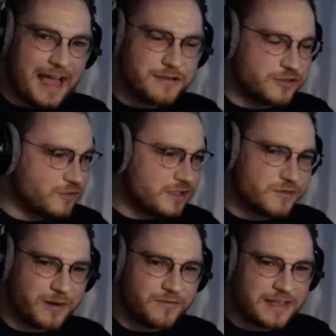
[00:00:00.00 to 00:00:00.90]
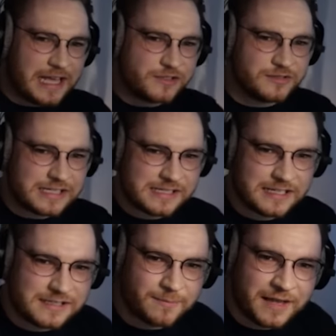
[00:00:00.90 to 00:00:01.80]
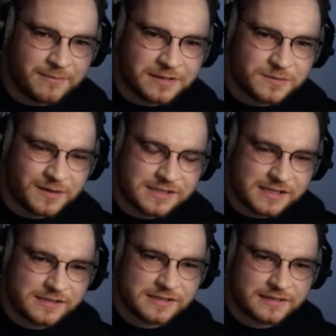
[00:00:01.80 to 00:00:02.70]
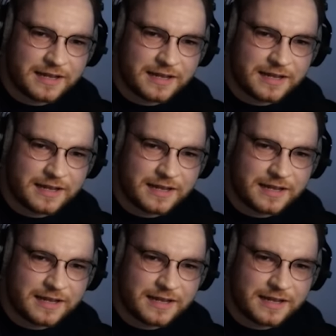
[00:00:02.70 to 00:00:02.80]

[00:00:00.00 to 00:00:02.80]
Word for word: Heyzeus is one of the guys who doesn't accept gambling sponsors,